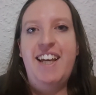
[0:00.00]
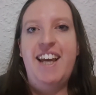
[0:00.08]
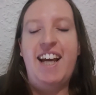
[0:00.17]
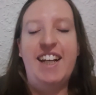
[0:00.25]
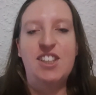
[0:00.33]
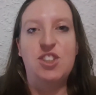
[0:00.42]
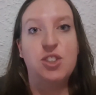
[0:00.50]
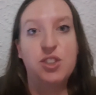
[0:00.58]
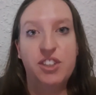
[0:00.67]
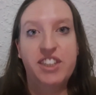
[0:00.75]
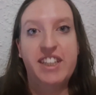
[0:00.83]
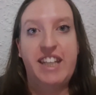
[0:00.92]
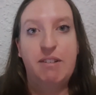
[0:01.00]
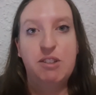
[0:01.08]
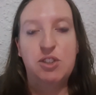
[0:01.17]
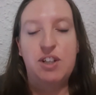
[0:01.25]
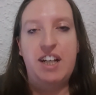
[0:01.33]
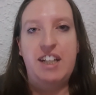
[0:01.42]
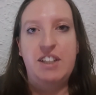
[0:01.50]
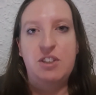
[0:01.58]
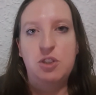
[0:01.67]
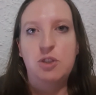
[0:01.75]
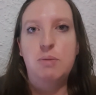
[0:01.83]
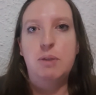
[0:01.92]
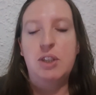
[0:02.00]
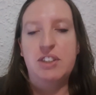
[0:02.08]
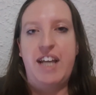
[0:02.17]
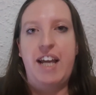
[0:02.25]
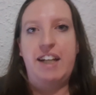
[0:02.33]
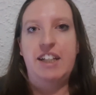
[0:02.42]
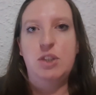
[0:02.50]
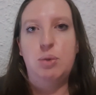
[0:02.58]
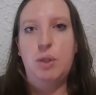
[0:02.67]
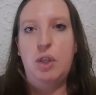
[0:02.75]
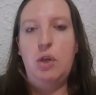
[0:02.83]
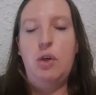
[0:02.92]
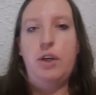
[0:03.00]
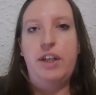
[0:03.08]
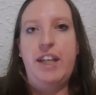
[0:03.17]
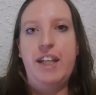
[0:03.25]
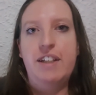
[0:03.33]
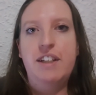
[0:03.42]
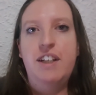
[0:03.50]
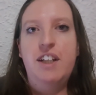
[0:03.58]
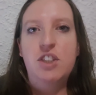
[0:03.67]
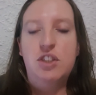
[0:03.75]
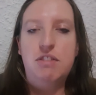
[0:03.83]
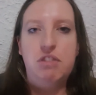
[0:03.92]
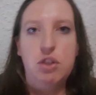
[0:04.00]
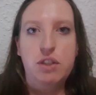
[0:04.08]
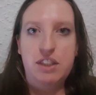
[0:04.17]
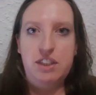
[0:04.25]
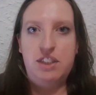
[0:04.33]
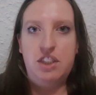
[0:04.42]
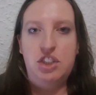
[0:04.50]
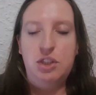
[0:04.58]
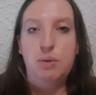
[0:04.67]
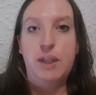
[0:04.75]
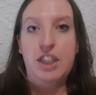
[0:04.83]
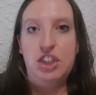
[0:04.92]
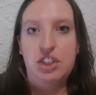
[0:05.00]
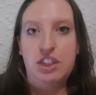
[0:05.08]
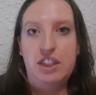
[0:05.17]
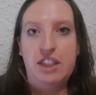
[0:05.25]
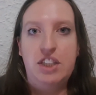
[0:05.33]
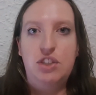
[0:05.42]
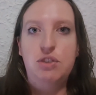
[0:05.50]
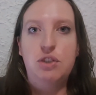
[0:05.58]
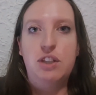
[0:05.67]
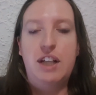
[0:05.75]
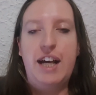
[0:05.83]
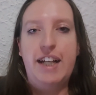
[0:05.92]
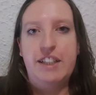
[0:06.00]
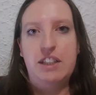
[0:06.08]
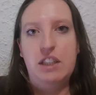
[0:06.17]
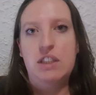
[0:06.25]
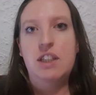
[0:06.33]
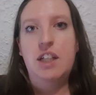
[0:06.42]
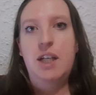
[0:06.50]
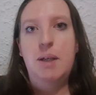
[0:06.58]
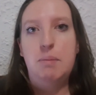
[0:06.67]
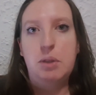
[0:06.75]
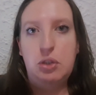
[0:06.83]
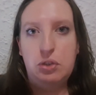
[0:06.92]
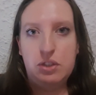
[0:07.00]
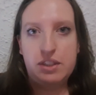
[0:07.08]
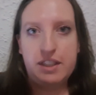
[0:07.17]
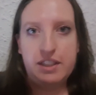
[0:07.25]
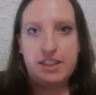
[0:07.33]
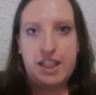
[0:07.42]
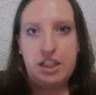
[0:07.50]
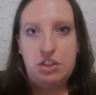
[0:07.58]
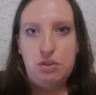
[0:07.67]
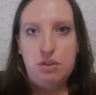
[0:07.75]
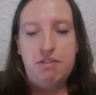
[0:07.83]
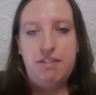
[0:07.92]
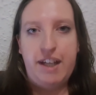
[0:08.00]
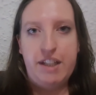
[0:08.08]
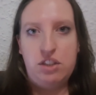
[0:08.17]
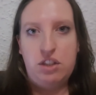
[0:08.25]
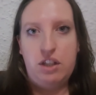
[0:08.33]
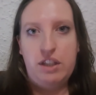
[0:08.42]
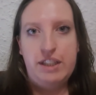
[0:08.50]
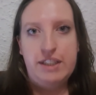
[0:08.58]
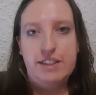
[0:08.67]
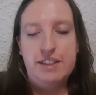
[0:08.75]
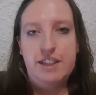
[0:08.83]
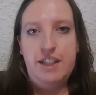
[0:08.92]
And I just thought that that was really cool because that links with learning. So if you're in a situation and you don't like it, but you sit and you reflect on it